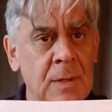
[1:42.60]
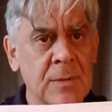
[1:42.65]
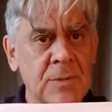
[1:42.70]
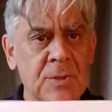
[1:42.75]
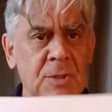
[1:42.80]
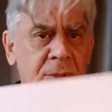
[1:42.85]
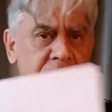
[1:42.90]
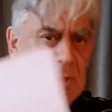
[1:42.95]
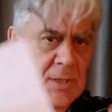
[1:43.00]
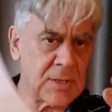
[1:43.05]

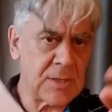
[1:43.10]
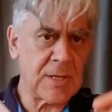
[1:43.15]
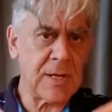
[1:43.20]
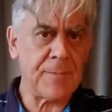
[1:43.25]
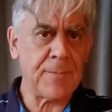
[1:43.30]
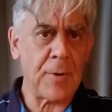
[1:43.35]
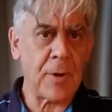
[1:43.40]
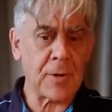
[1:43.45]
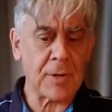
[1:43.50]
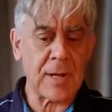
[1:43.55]
Just a
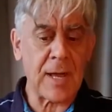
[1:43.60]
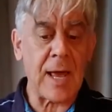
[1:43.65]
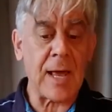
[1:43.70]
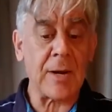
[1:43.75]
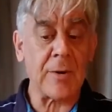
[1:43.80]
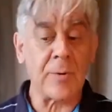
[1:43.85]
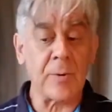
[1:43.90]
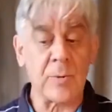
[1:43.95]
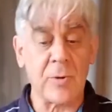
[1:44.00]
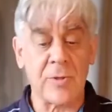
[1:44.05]
tip on
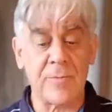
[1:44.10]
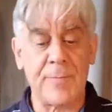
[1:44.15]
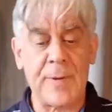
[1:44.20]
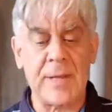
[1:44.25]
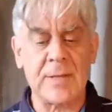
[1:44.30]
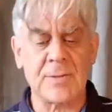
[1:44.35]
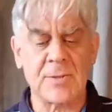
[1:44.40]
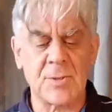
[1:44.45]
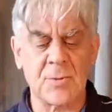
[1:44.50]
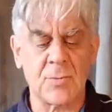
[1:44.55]
colouring with
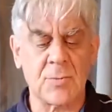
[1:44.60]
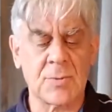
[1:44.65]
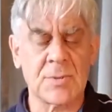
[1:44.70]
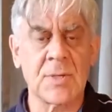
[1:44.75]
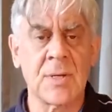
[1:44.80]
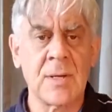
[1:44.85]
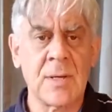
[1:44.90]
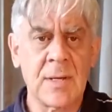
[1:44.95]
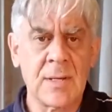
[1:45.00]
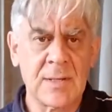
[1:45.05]
pencils,
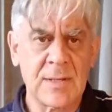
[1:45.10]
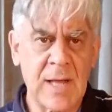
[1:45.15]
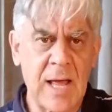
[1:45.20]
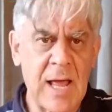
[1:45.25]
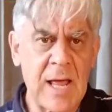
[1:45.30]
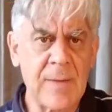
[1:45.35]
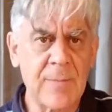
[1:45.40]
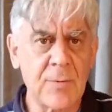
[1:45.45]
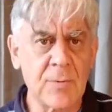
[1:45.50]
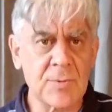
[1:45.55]

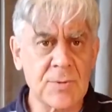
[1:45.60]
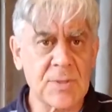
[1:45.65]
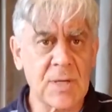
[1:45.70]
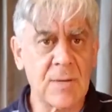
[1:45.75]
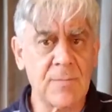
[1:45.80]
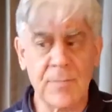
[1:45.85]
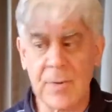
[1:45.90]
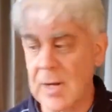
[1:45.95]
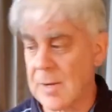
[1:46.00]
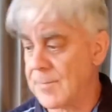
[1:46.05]
tables
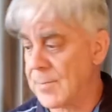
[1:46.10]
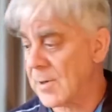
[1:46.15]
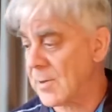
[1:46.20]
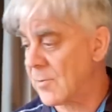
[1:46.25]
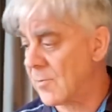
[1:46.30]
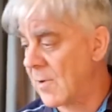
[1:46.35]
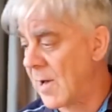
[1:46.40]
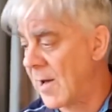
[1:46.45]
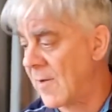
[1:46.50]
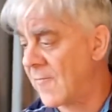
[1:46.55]
can be a bit
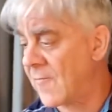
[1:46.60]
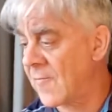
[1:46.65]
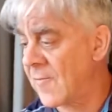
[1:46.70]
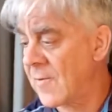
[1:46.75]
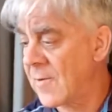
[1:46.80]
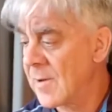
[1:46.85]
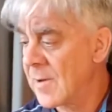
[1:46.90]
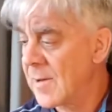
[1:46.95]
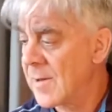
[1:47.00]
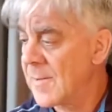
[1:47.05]
rough,
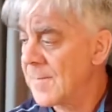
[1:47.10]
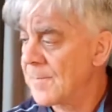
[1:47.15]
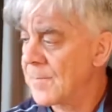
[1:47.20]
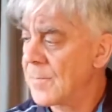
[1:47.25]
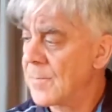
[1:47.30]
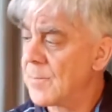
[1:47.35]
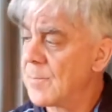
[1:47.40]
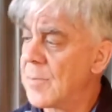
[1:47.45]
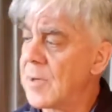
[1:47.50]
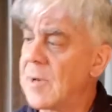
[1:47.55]

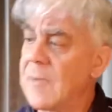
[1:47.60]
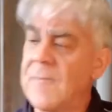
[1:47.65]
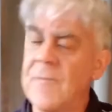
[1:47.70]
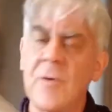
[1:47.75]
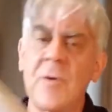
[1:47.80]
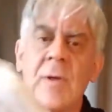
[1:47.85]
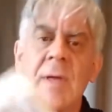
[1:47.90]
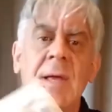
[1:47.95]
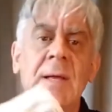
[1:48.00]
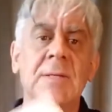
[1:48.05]
but if
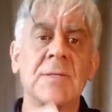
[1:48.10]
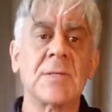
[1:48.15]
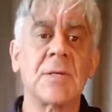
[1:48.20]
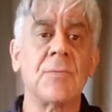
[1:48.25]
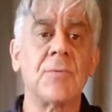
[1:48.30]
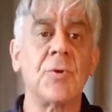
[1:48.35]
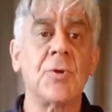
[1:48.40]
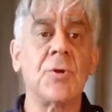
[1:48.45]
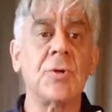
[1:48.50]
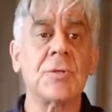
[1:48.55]
you get
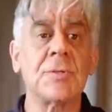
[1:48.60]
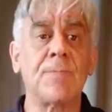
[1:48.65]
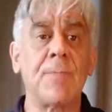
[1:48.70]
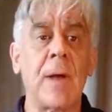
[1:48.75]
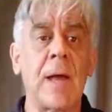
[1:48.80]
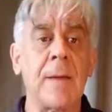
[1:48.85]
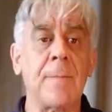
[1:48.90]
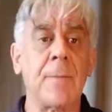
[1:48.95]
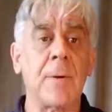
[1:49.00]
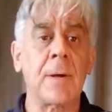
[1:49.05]
some
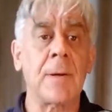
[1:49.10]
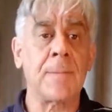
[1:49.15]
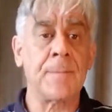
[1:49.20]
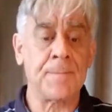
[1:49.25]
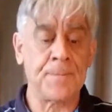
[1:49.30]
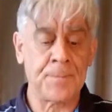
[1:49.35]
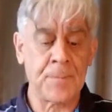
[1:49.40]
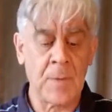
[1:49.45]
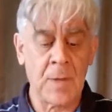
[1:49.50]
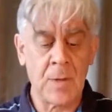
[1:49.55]
newspaper,
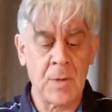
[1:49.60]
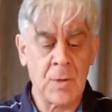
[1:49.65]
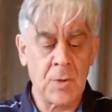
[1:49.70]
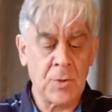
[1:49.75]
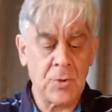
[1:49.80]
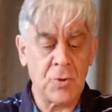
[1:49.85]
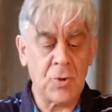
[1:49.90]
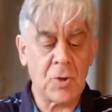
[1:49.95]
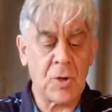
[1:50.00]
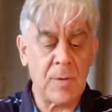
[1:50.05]

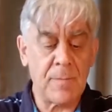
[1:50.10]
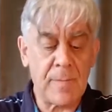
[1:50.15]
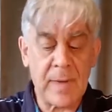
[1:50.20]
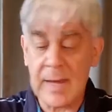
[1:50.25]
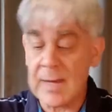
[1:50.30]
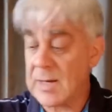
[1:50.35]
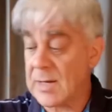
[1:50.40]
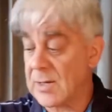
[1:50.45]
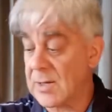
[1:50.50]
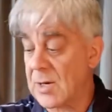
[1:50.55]
you can
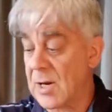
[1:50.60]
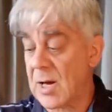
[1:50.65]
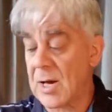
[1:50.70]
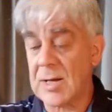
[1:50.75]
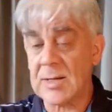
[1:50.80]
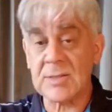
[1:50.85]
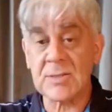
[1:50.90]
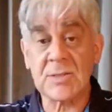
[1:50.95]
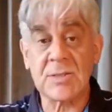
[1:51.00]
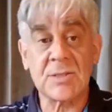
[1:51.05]
make a
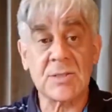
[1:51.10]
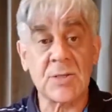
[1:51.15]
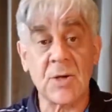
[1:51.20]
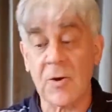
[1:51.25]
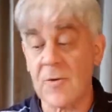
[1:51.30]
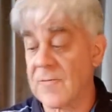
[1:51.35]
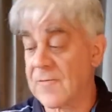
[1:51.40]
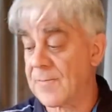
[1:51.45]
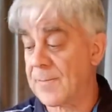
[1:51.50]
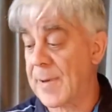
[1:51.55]
nice
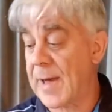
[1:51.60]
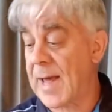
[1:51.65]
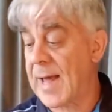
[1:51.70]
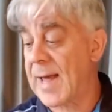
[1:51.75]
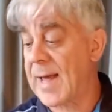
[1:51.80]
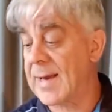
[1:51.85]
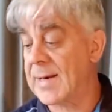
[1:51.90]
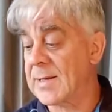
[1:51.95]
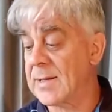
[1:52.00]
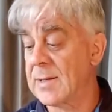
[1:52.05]
soft
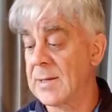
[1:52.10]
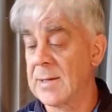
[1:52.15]
pad